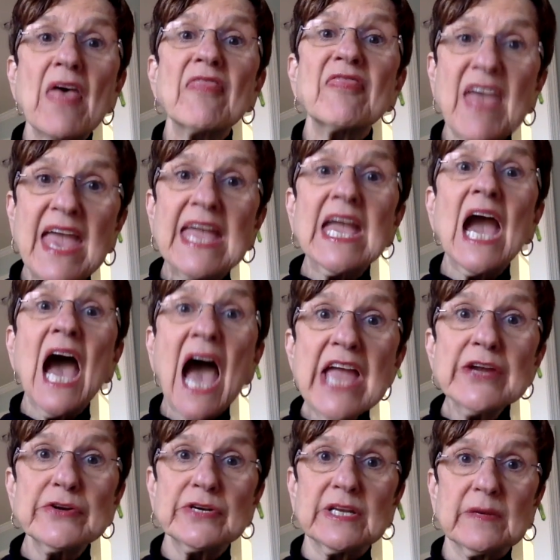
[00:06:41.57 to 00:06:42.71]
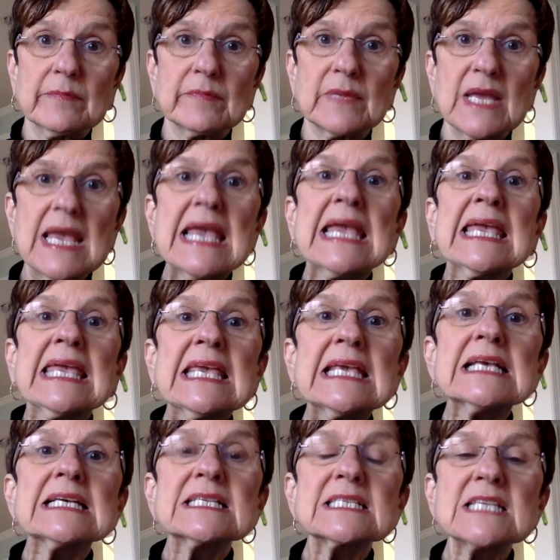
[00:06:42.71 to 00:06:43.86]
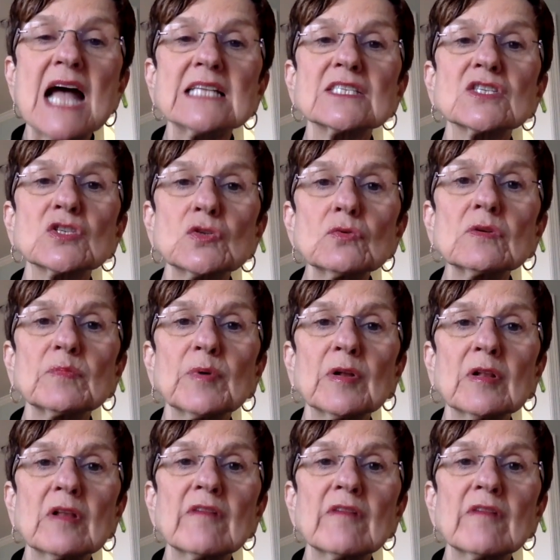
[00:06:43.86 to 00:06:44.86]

They hired him. He is not suitable